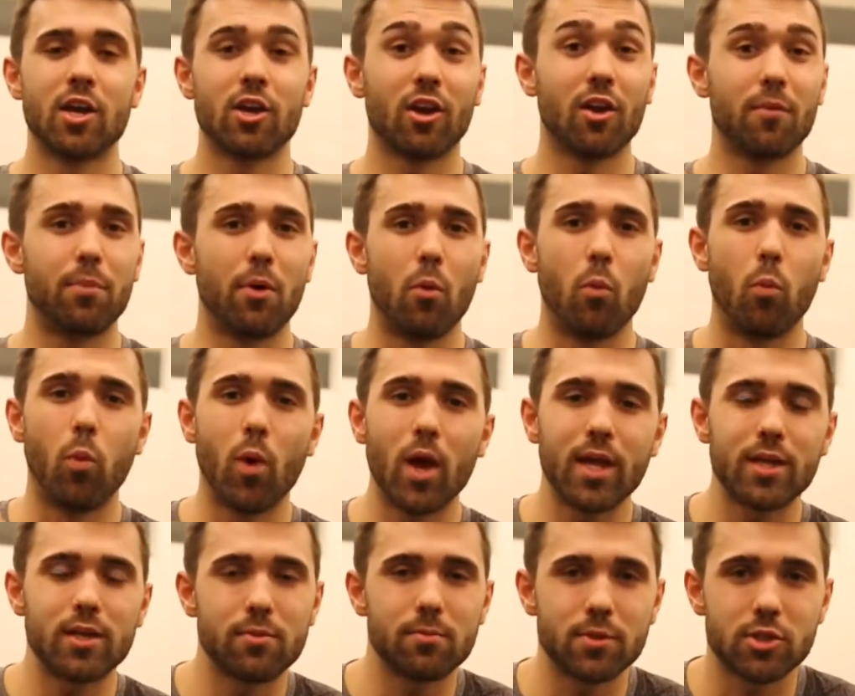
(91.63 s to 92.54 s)
You're gonna put
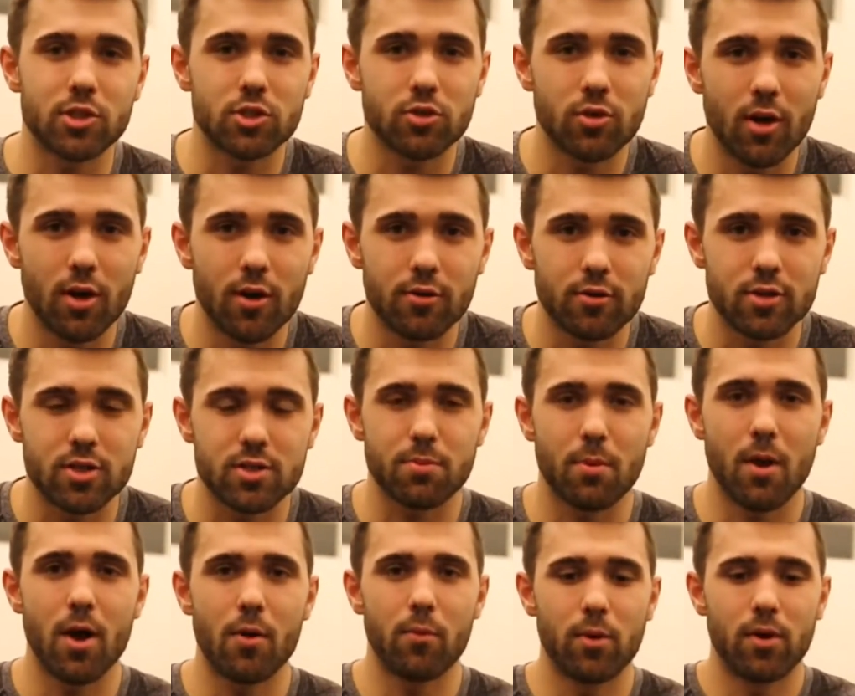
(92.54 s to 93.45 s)
way too much strain on your
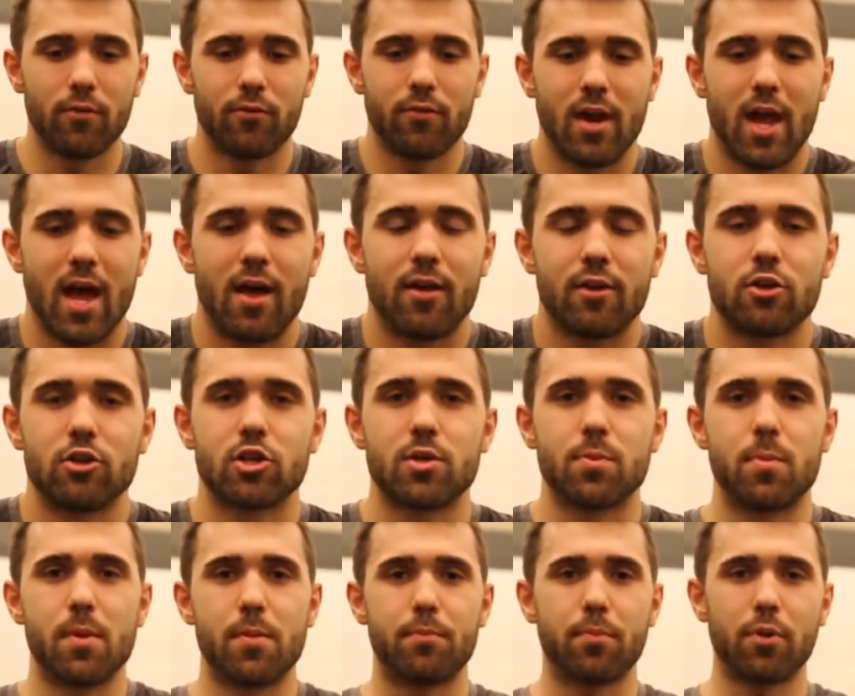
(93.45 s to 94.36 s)
spine when in reality you
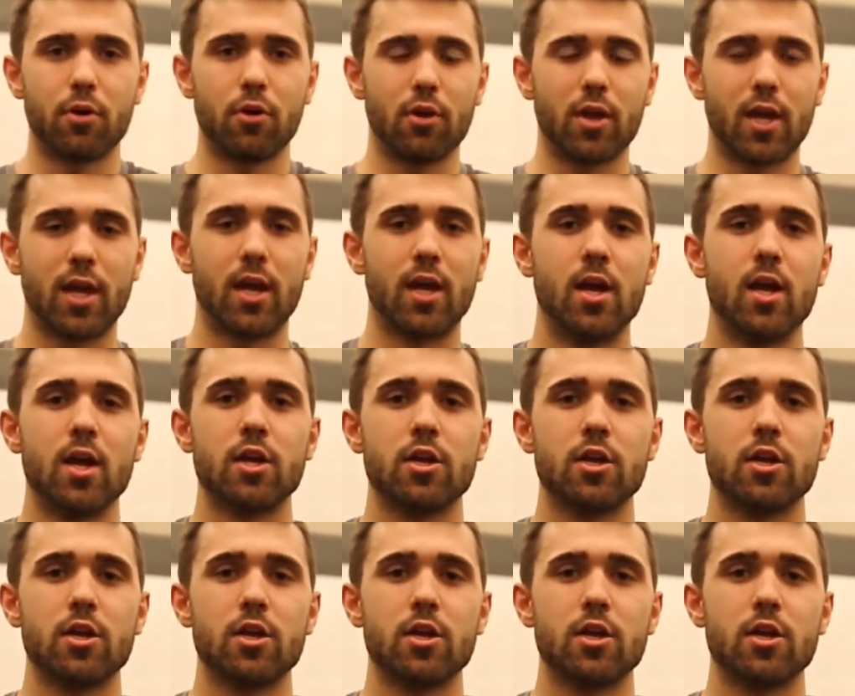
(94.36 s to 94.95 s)
should be pulling,